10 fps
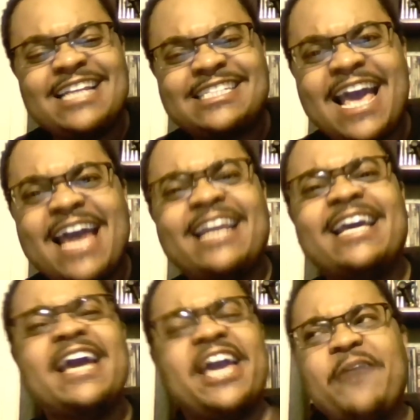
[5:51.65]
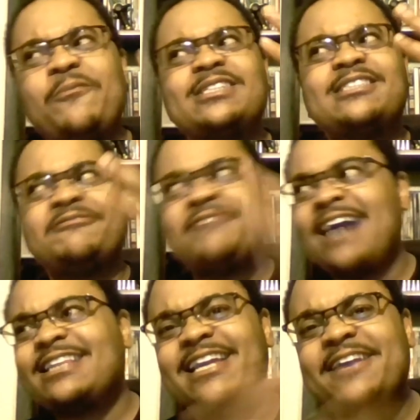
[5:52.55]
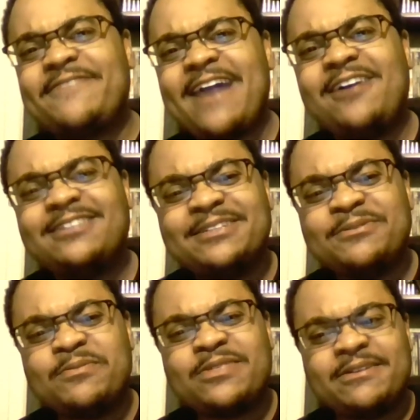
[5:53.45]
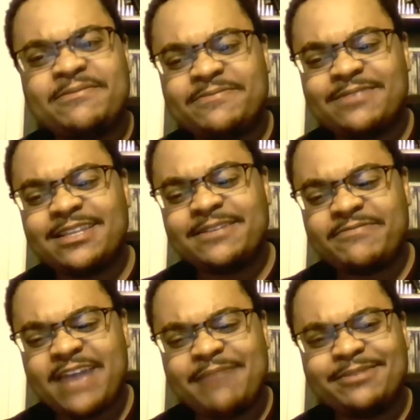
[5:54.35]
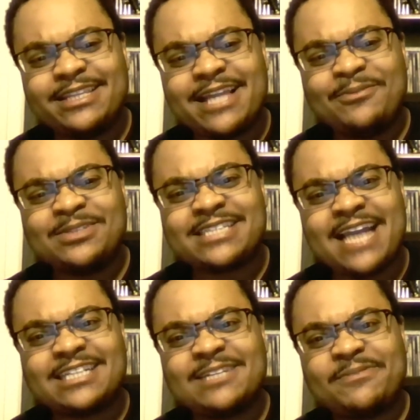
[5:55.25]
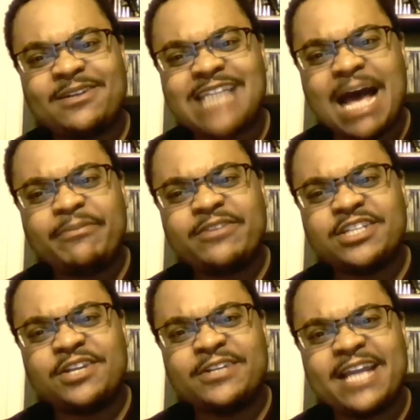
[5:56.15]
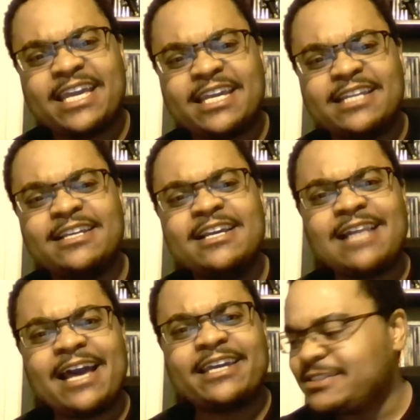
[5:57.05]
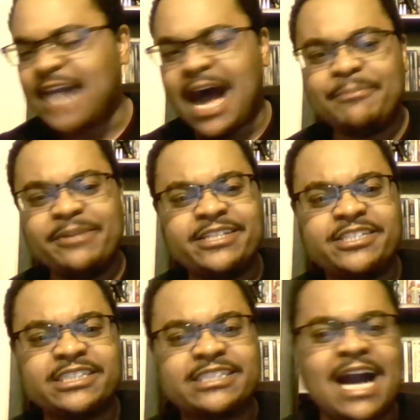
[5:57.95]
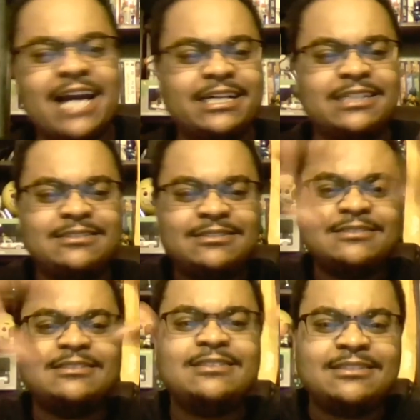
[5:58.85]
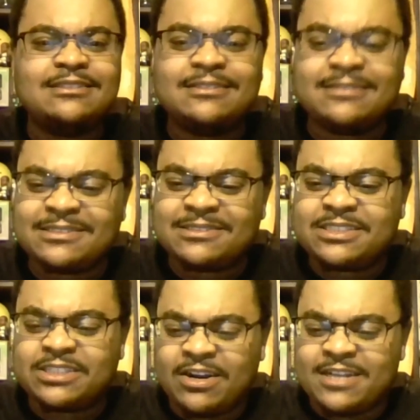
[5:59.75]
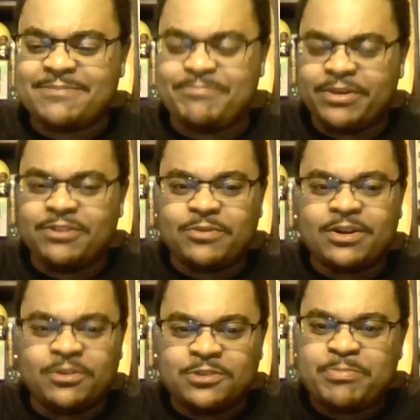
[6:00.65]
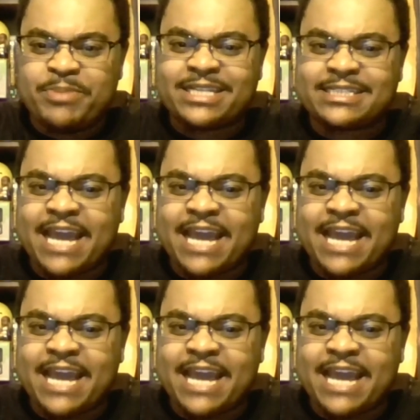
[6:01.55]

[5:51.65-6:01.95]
that he said. It was the fact that he found the family that was stacked up on top of each other naked. Like zombies just kinda started to build one of those big